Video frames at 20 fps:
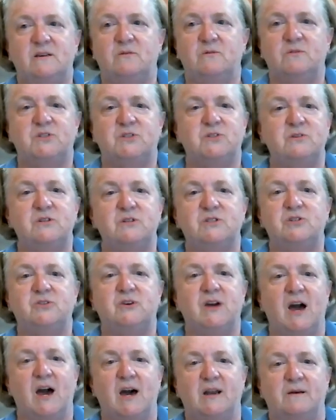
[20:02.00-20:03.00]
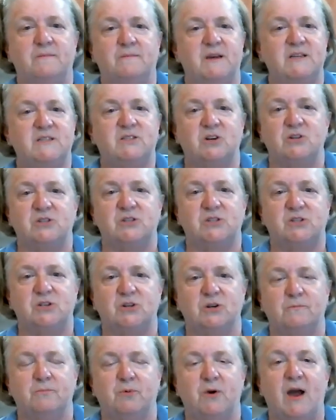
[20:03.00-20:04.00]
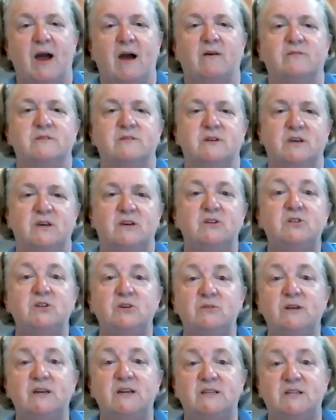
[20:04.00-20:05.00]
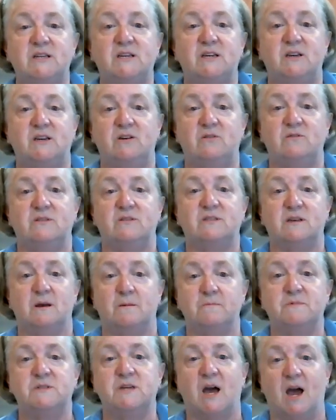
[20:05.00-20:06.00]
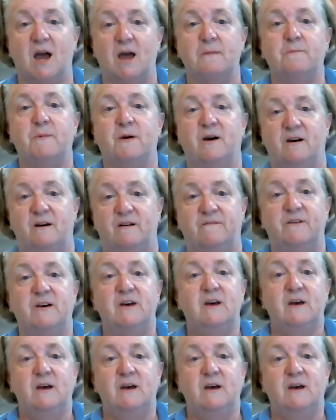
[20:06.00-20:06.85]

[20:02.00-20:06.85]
as soon as you cut them, they start to turn brown. So you do need to use some type of